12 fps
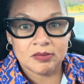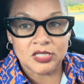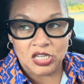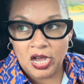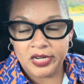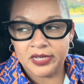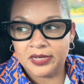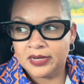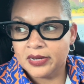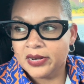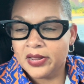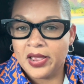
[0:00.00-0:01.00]
done.
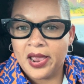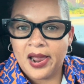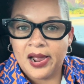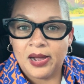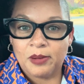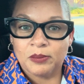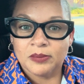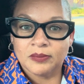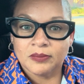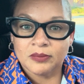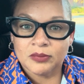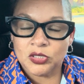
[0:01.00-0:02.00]

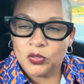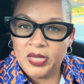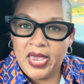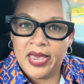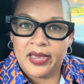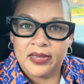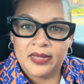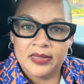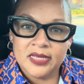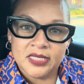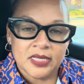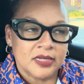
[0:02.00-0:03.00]
So yeah,
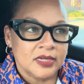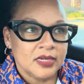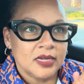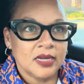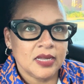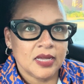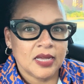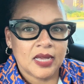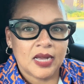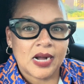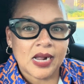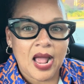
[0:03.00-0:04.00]
listen,
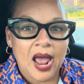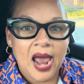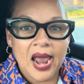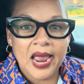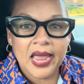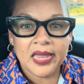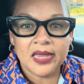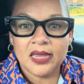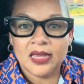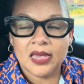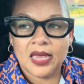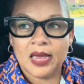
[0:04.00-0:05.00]
I
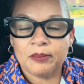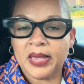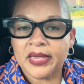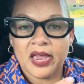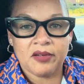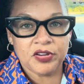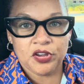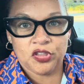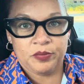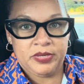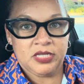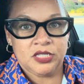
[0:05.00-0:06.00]
am like every
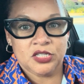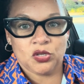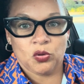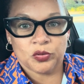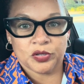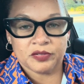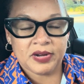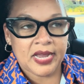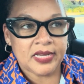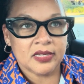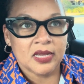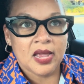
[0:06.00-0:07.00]
other business owner,
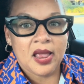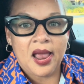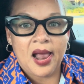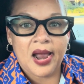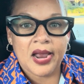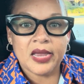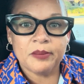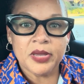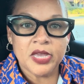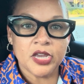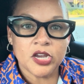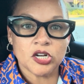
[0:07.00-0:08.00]
right? I am
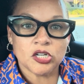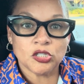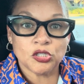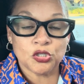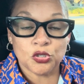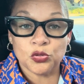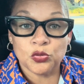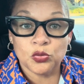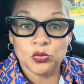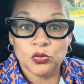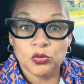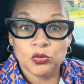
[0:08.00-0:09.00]
here
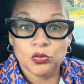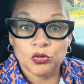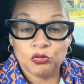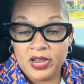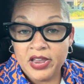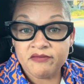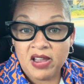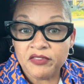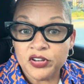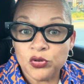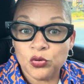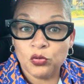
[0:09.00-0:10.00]
to create
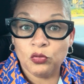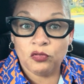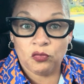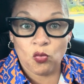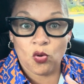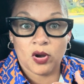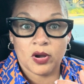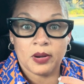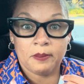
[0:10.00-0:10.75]
revenue for